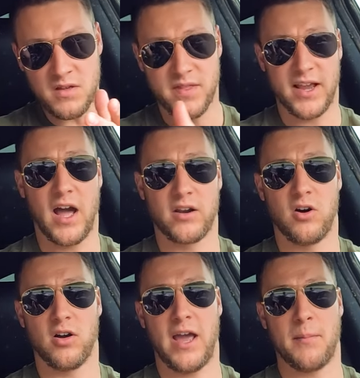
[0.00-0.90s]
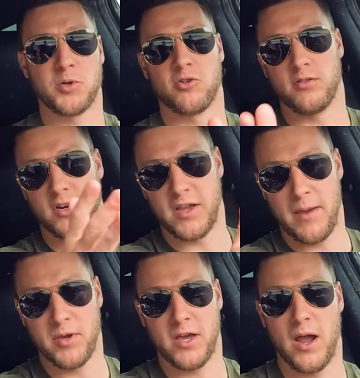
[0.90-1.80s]
They got it all captured on their
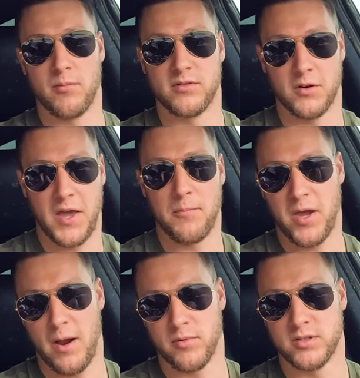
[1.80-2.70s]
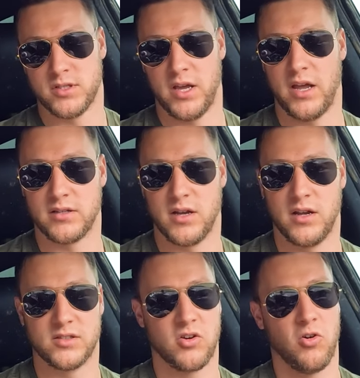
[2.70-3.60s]
gaming camera, their game cameras, and
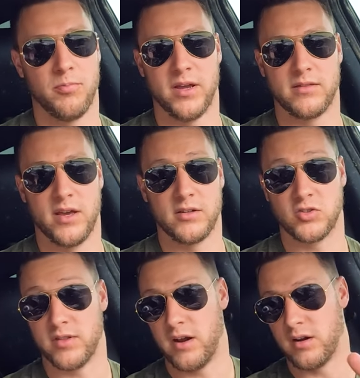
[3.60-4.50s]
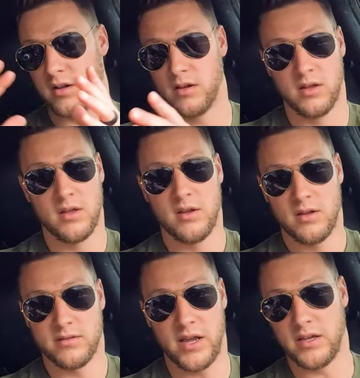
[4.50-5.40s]
uh, it's a whole big thing. So they're in a,
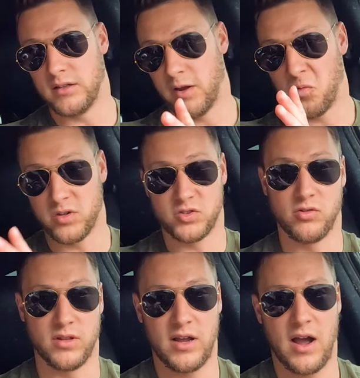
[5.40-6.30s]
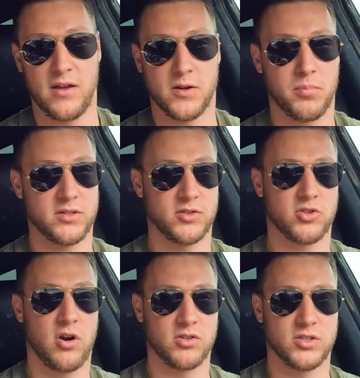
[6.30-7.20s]
they like want to sue the guy. They're pressing
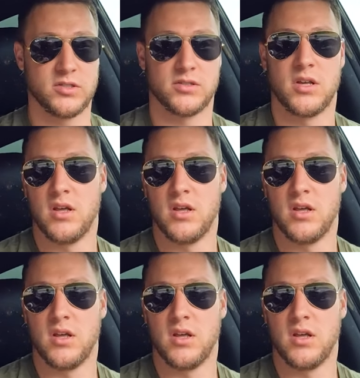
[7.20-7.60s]
charges.